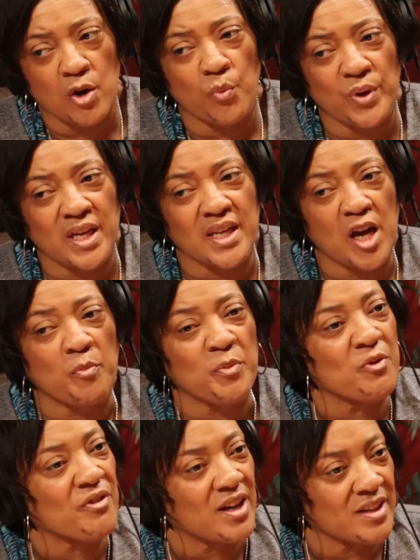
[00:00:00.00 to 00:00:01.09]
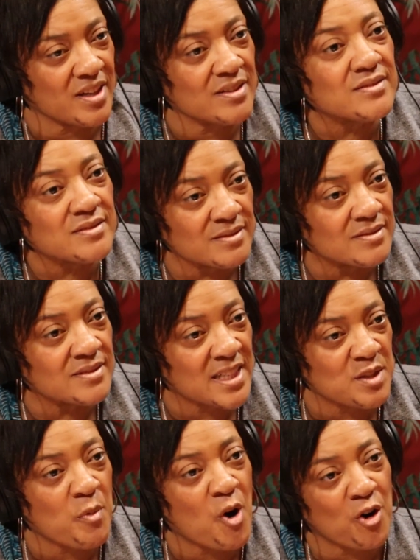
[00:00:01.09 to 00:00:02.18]
we can help you find it.
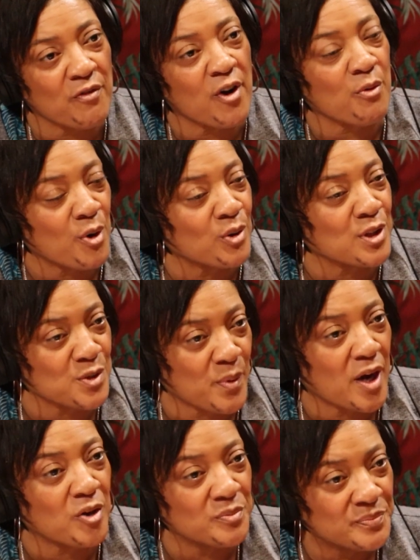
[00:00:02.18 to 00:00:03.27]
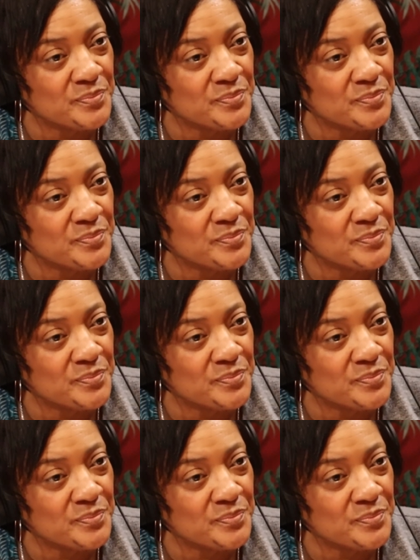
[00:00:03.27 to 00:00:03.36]
That's part of our role as well.